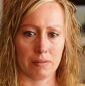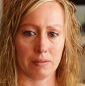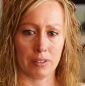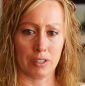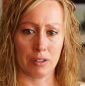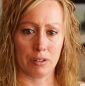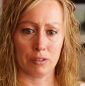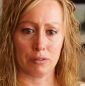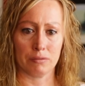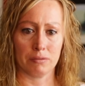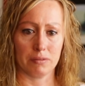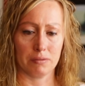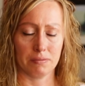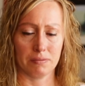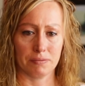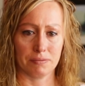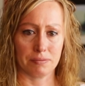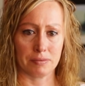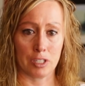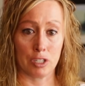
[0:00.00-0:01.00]
You know,
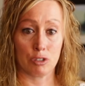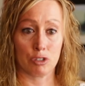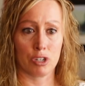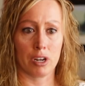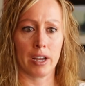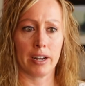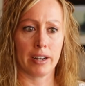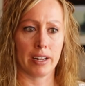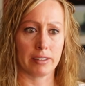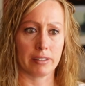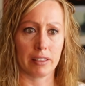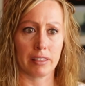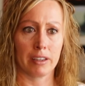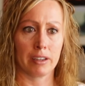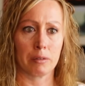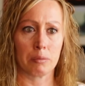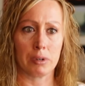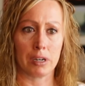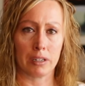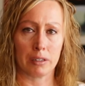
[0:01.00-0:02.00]
you try not to
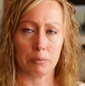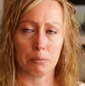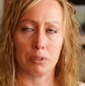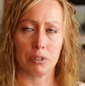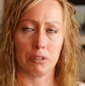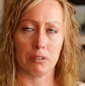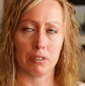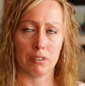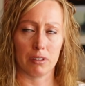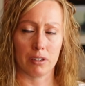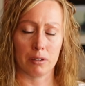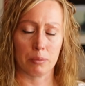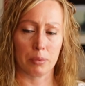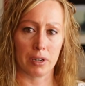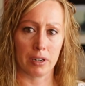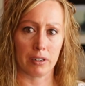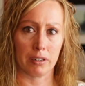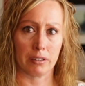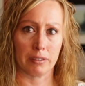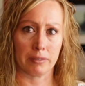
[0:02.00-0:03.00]
think about it, but you think
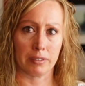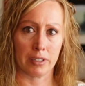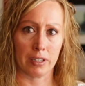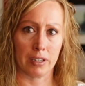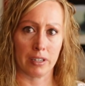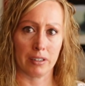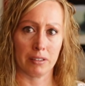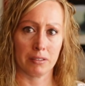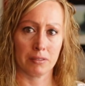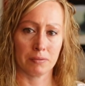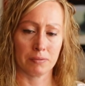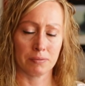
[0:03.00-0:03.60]
about it every day.